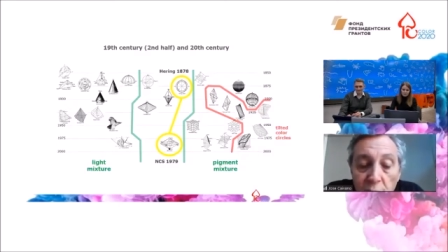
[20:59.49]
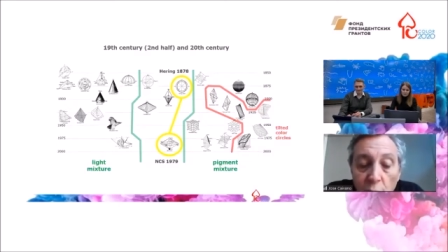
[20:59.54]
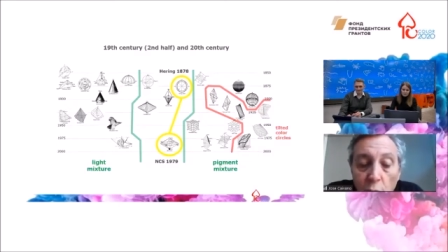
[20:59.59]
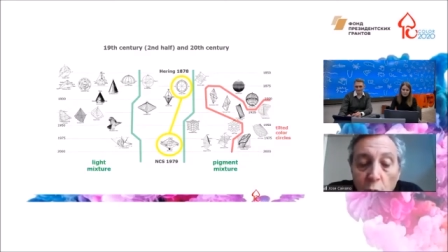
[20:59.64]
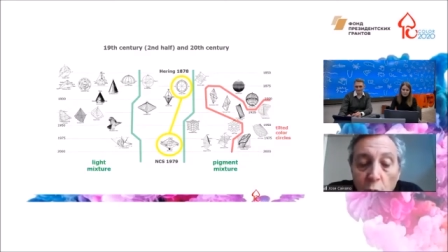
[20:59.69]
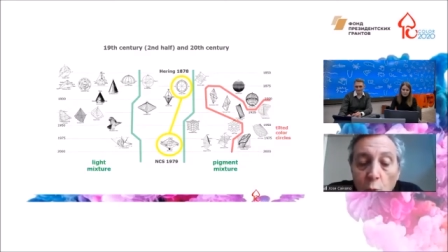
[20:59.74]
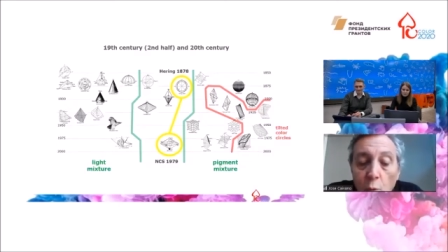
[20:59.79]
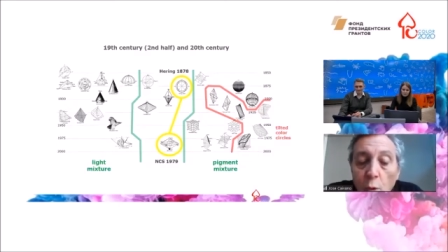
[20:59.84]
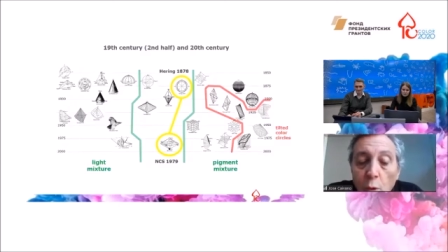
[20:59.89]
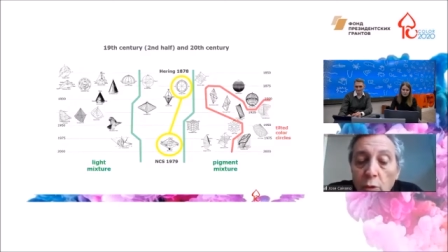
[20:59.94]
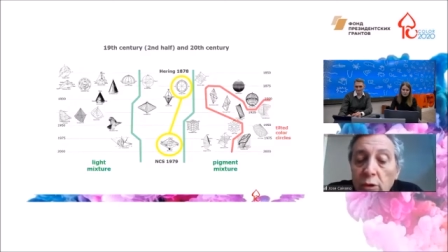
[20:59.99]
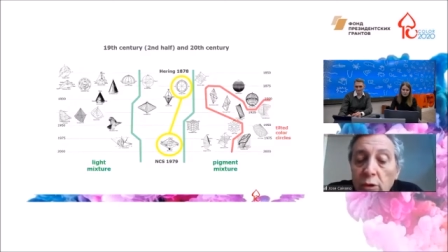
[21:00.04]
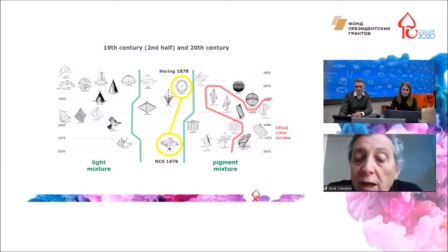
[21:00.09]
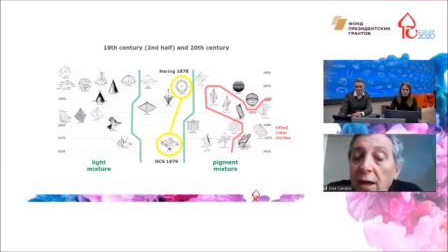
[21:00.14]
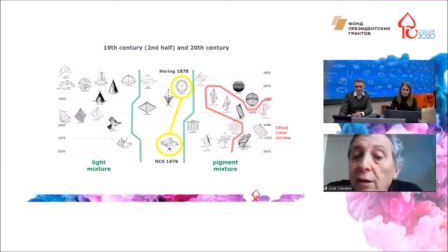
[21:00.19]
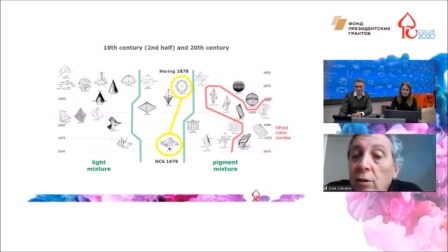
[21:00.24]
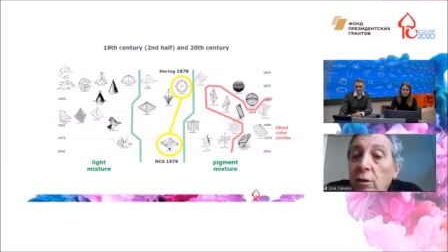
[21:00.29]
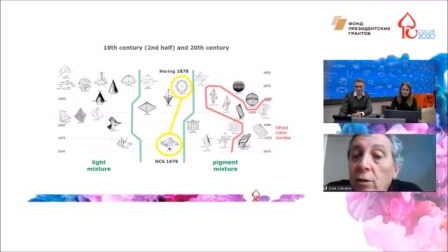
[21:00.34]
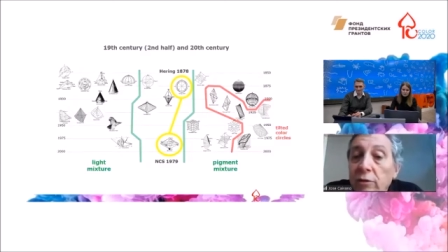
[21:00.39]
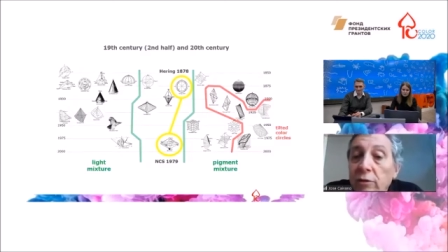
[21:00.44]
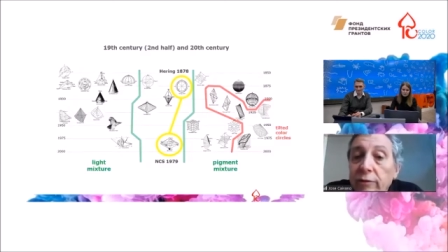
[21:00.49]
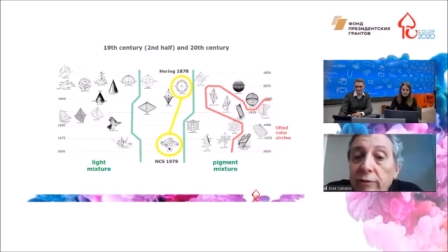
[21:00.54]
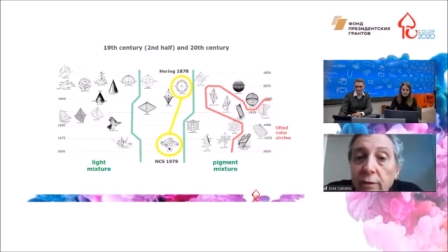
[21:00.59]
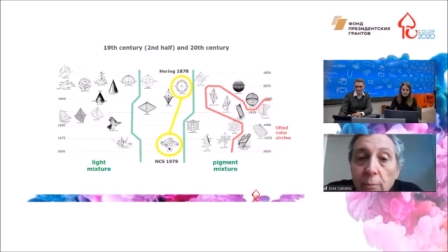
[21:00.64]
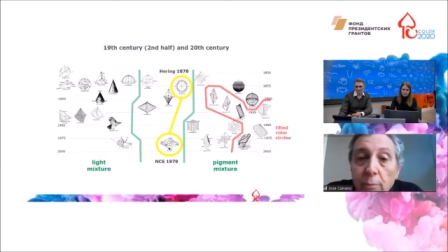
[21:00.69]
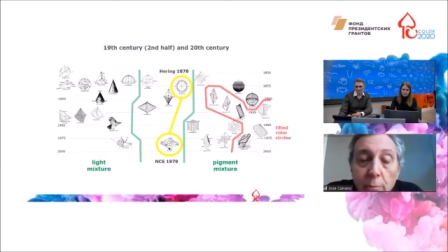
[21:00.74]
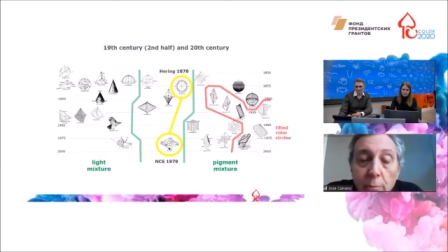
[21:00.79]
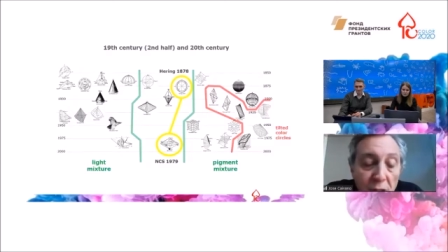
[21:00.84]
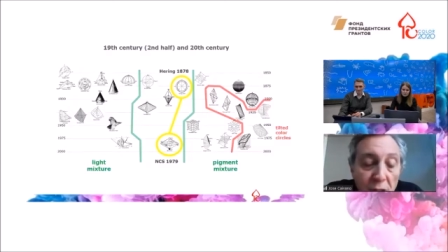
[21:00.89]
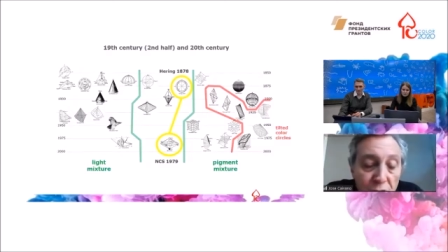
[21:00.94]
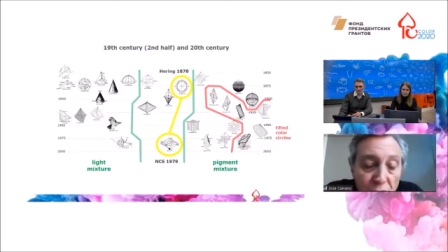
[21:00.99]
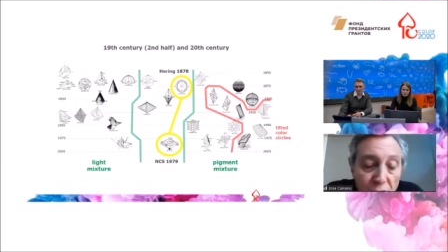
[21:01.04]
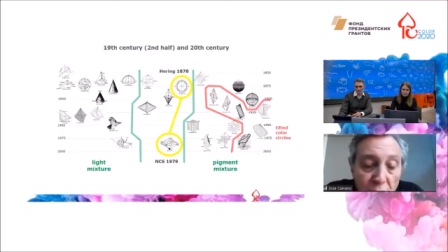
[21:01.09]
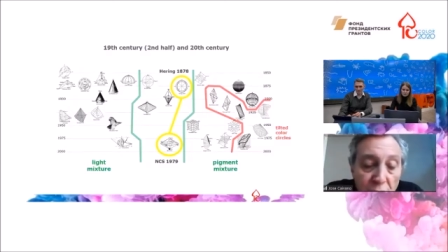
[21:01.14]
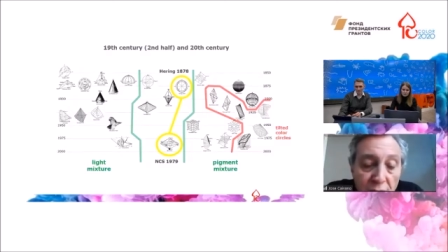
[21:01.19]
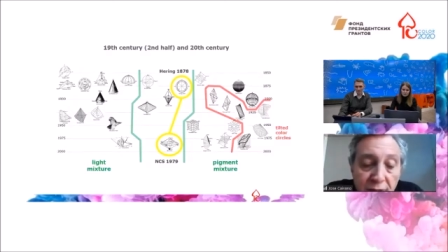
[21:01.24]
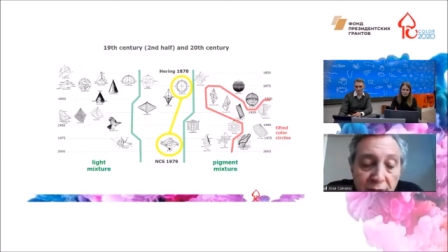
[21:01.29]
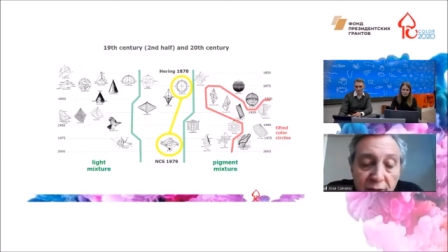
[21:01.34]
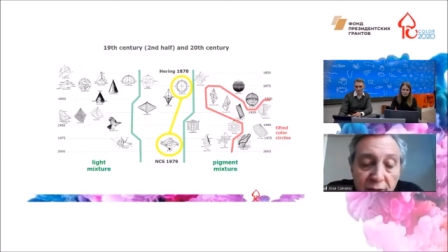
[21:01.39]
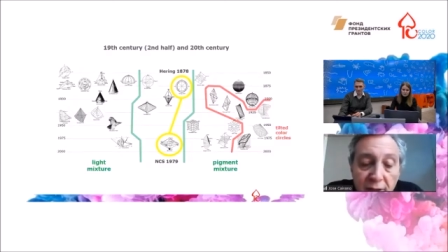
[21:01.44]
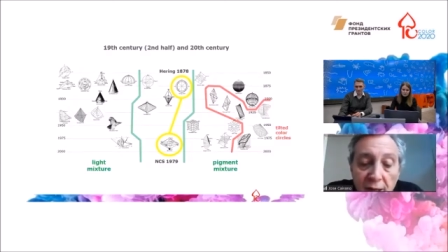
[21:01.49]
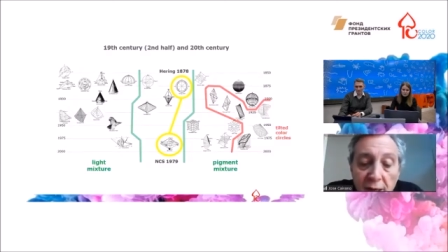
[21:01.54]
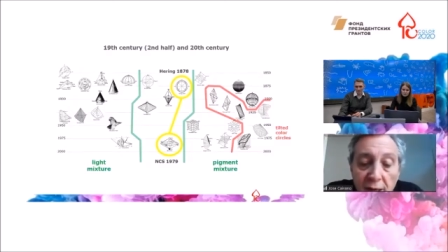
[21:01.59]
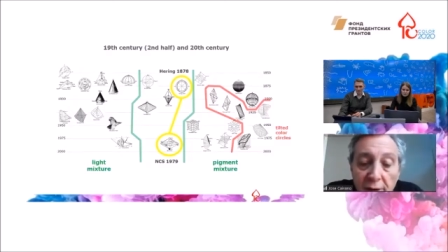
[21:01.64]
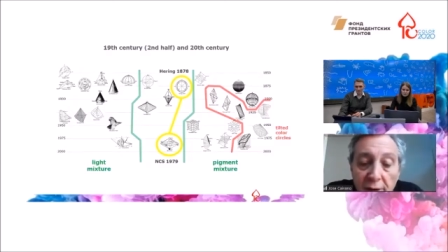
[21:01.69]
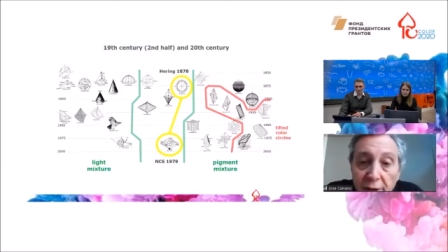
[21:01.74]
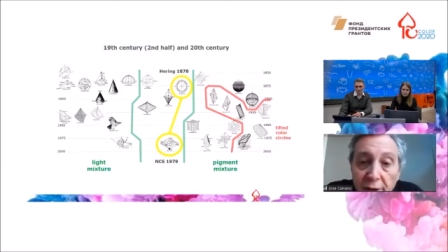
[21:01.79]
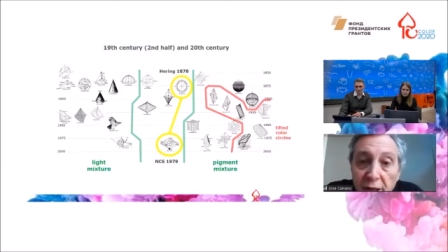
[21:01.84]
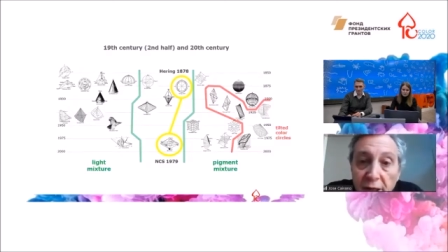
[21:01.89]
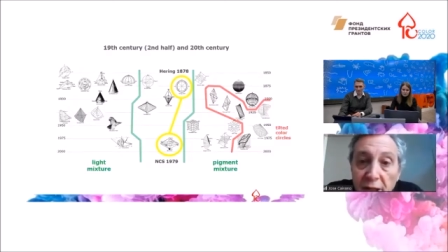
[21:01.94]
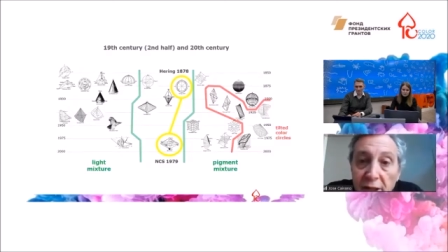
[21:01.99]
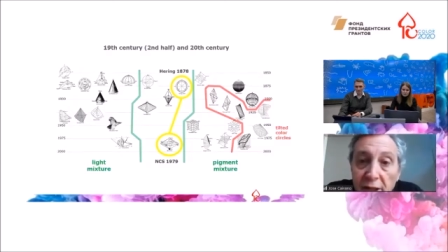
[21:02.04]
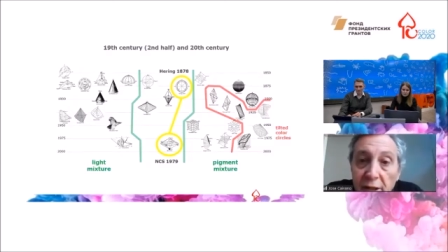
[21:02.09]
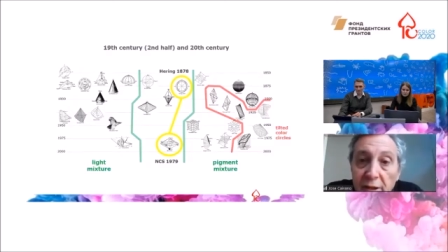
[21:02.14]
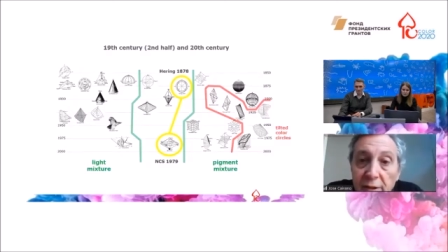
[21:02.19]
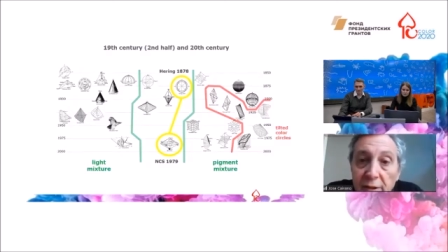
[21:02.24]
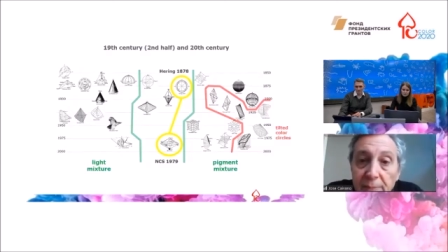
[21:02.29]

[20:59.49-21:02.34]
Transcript: or what kind of mixtures are needed.